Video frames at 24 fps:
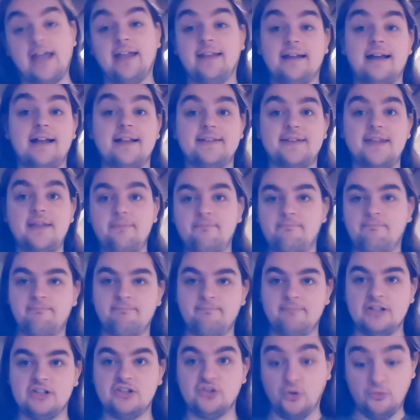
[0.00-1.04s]
And that's it.
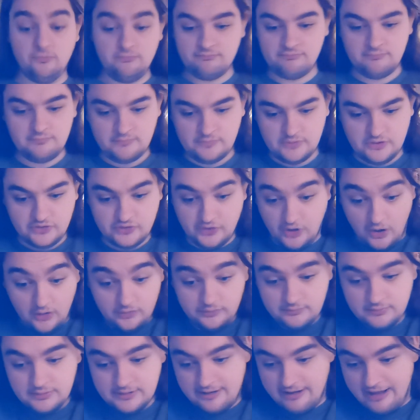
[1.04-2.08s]
It's done. It's
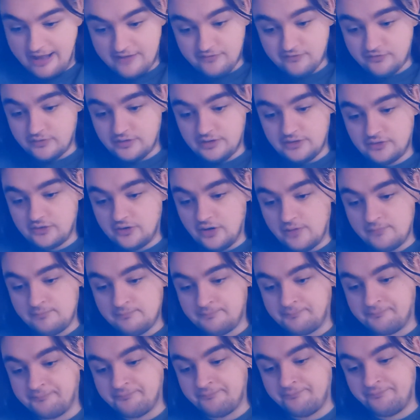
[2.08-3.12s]
gone. Everything's
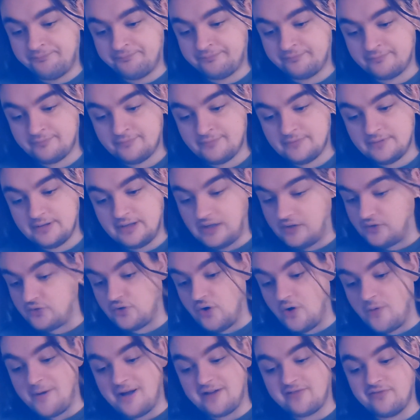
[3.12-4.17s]
gone. You need to
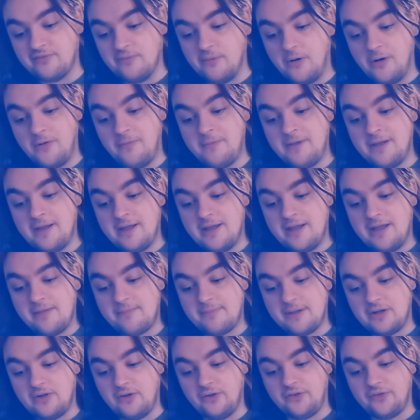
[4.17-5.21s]
go back for more
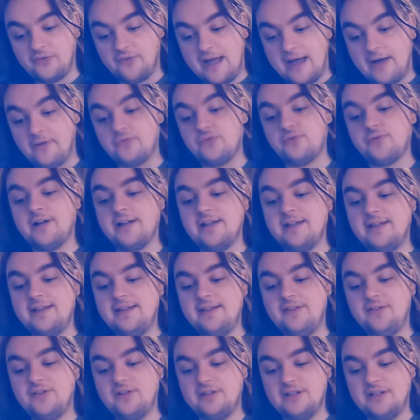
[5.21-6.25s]
because of how dry it
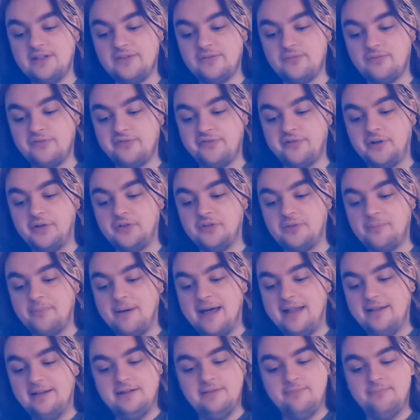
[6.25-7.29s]
is. You need to refresh the
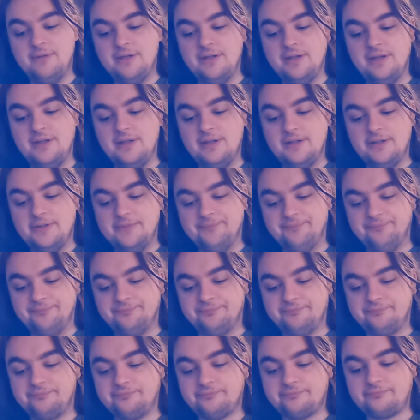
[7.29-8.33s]
palate.
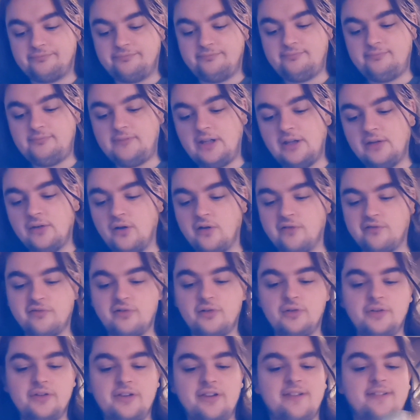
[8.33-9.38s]
Go
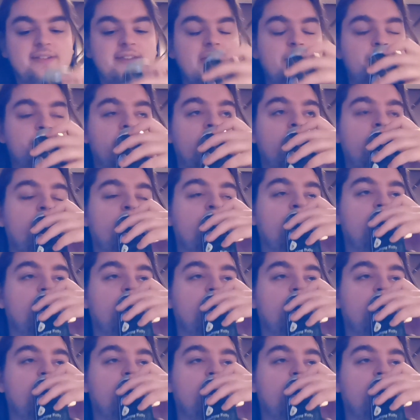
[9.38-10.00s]
for another sip.